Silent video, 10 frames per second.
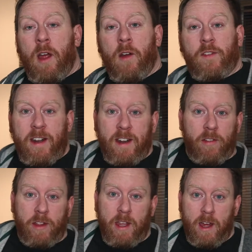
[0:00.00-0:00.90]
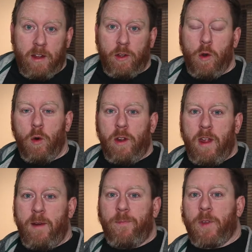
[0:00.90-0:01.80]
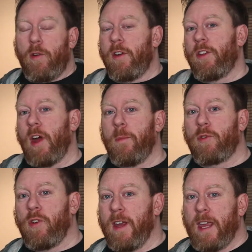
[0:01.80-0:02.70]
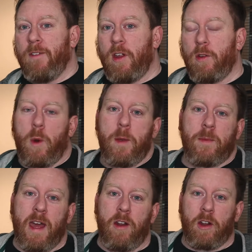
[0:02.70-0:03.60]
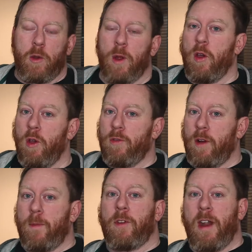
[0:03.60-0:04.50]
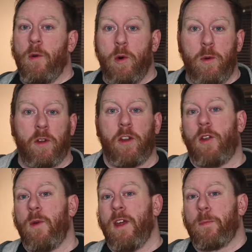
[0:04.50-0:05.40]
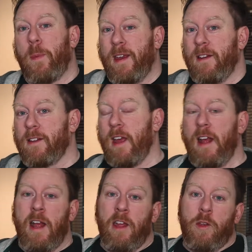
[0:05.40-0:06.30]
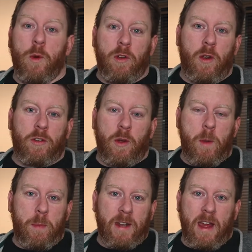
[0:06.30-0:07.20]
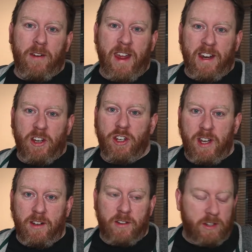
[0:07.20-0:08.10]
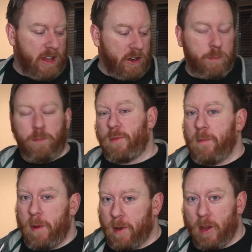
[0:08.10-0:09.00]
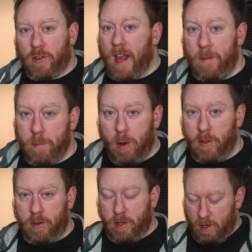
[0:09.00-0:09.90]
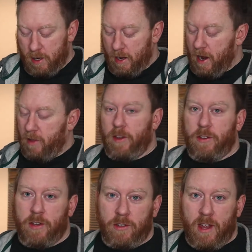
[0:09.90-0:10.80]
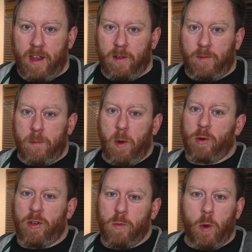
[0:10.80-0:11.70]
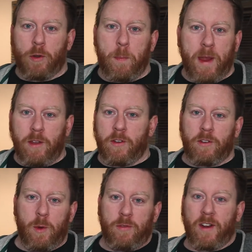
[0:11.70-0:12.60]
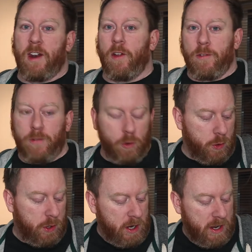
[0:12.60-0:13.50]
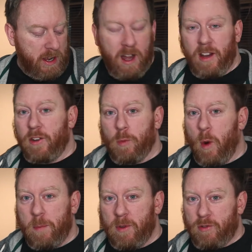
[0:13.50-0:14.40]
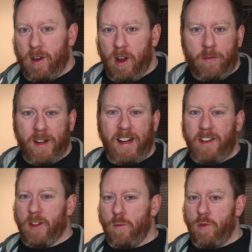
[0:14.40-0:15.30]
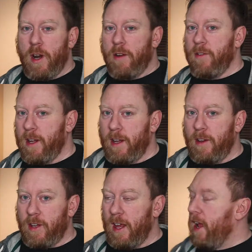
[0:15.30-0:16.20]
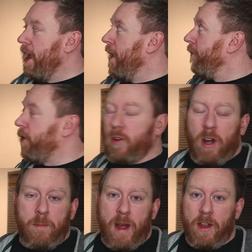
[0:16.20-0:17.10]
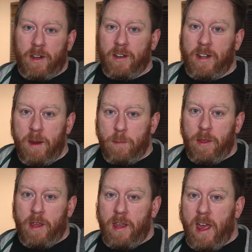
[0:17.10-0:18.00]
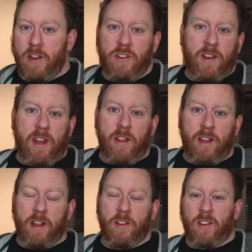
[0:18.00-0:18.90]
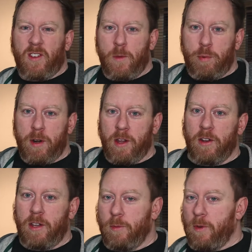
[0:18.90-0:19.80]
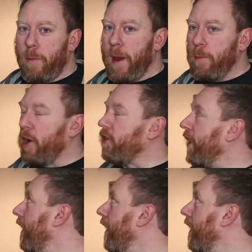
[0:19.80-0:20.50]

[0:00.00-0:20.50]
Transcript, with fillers: I've cleared out the, uh, the corner there, got rid of the tumble dryer, given it a wipe down and a quick hoover. So now all we've got to do is paint. You will notice I won't put down any sheets. That's simply because I can't be bothered. And this is uh, emulsion water-based. So if I get it on the floor, I can just wipe it straight off. It cleans up really, really easy. I'm not gonna mask and tape the edges either because I've got pretty good with the paintbrush